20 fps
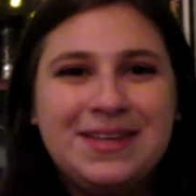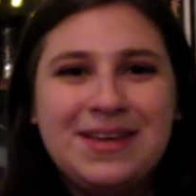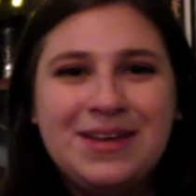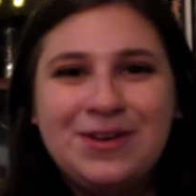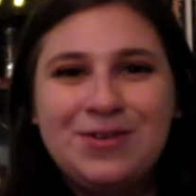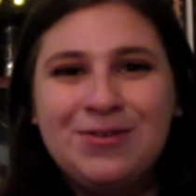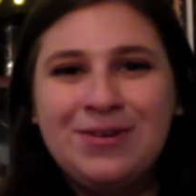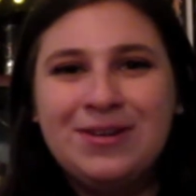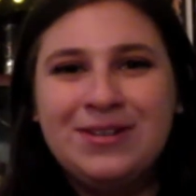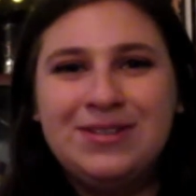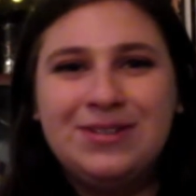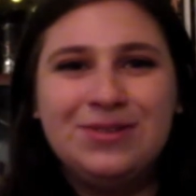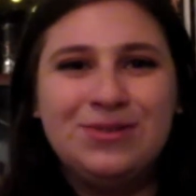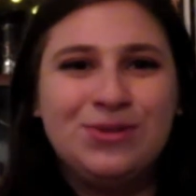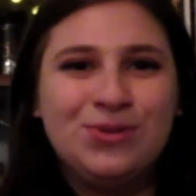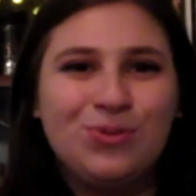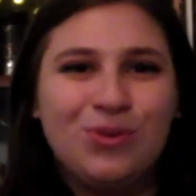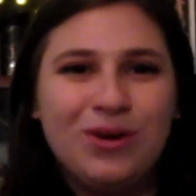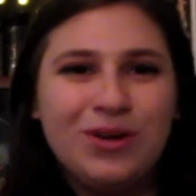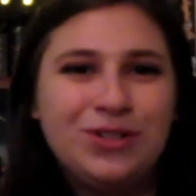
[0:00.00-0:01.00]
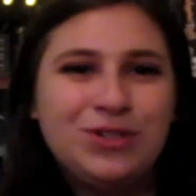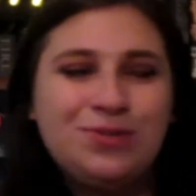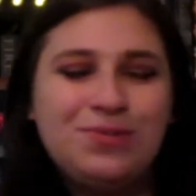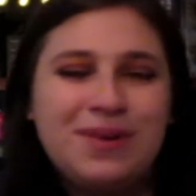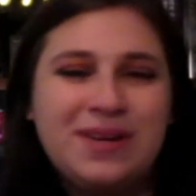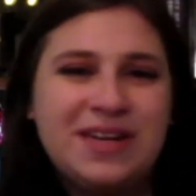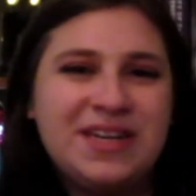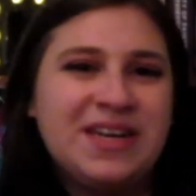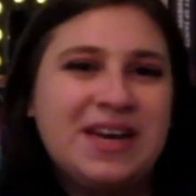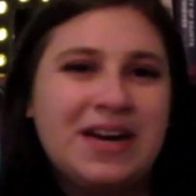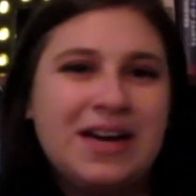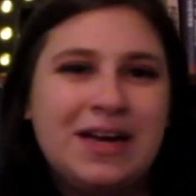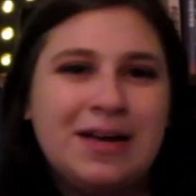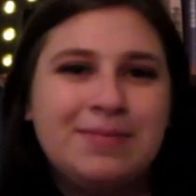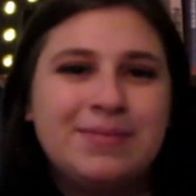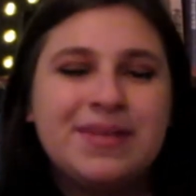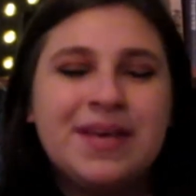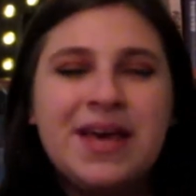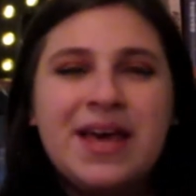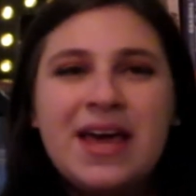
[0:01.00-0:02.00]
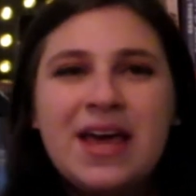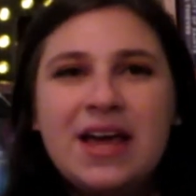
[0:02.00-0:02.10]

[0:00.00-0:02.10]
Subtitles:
he annoyed Zeus one too many times,